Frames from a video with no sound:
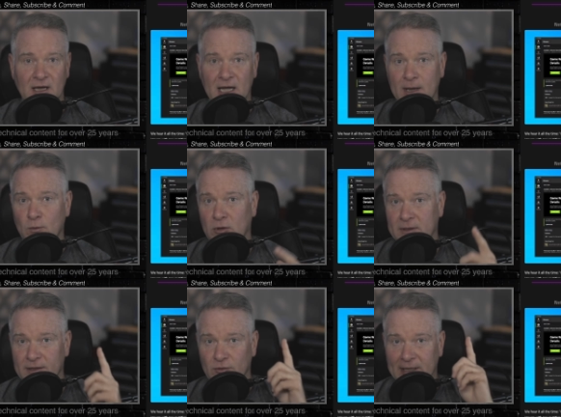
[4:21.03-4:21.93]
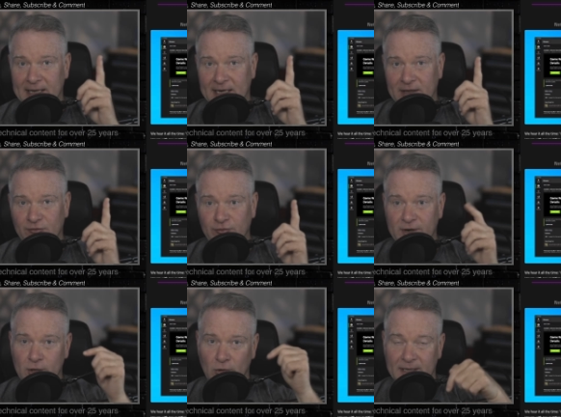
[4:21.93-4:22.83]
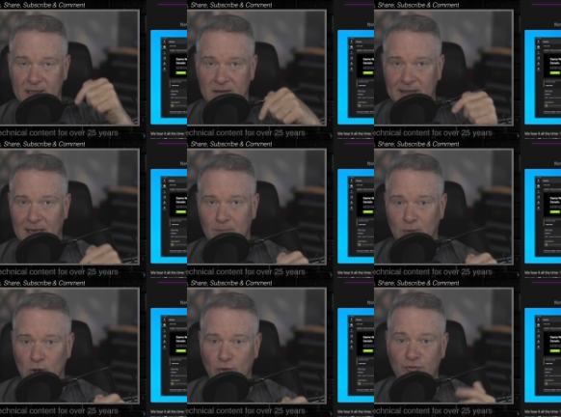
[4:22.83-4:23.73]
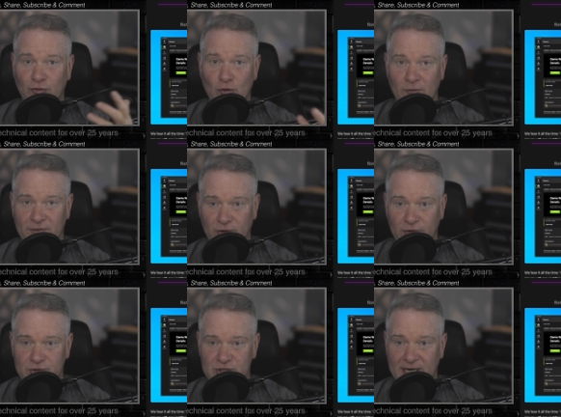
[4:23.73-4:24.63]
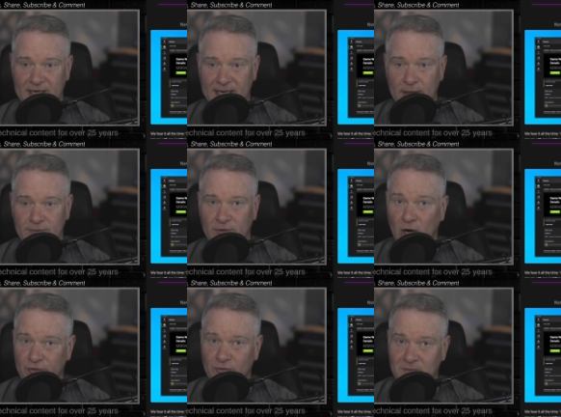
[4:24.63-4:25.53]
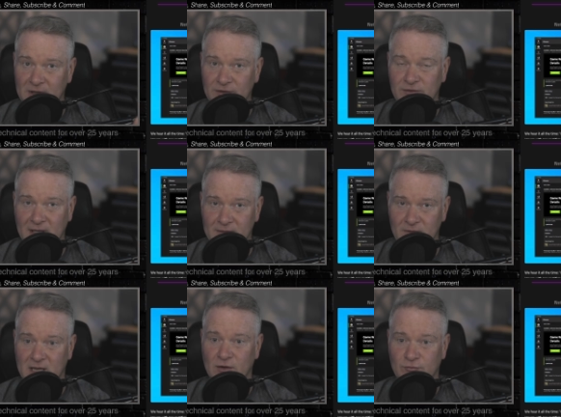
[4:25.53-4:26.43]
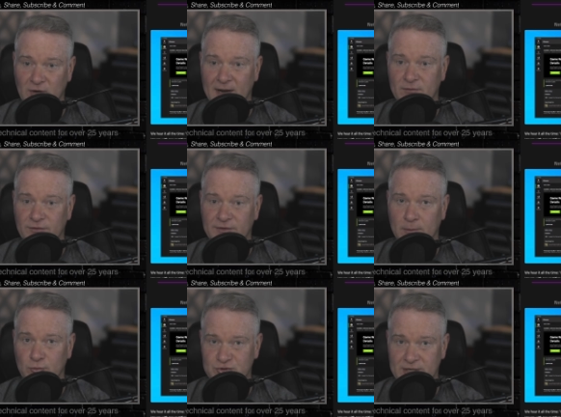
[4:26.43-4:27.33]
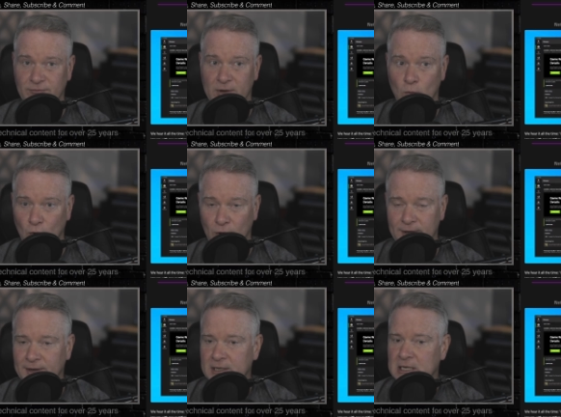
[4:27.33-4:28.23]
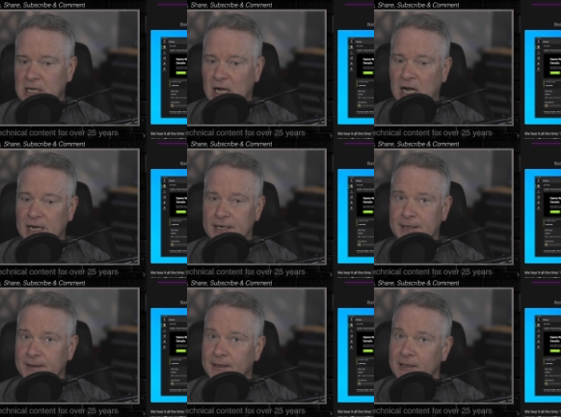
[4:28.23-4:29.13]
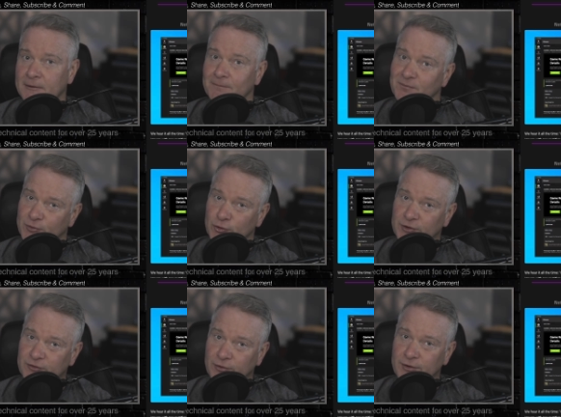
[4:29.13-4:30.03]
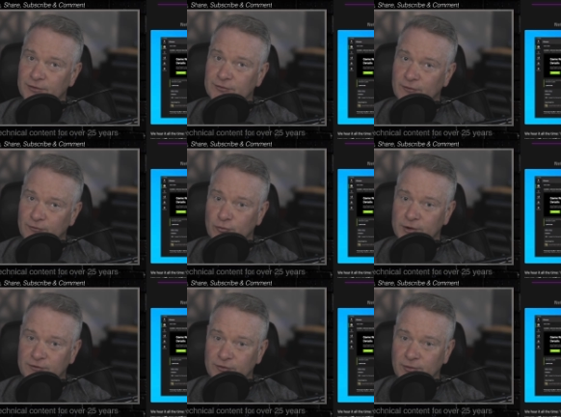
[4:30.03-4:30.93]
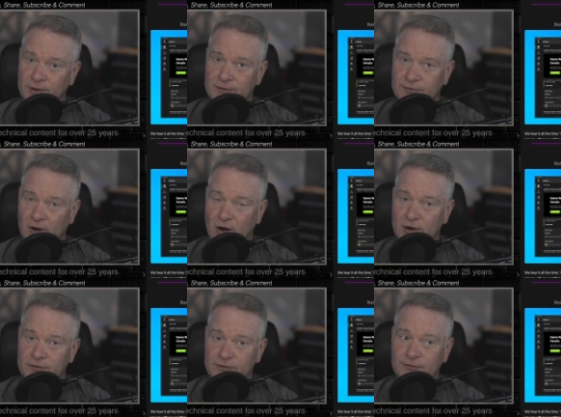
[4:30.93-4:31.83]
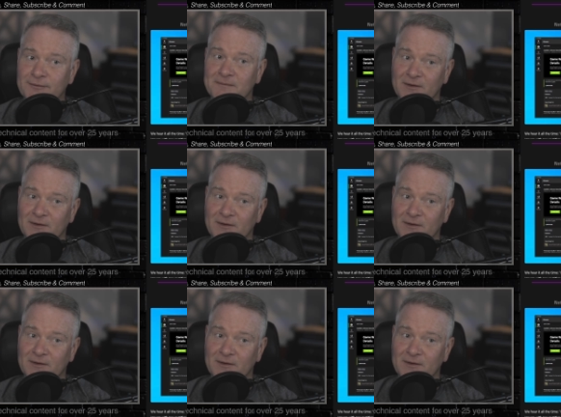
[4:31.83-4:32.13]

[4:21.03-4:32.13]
I will either link it on the screen or link it down below so you can go over there and check it out. There are some decent NVIDIA drivers that will generally work on 30 series, 40 series cards.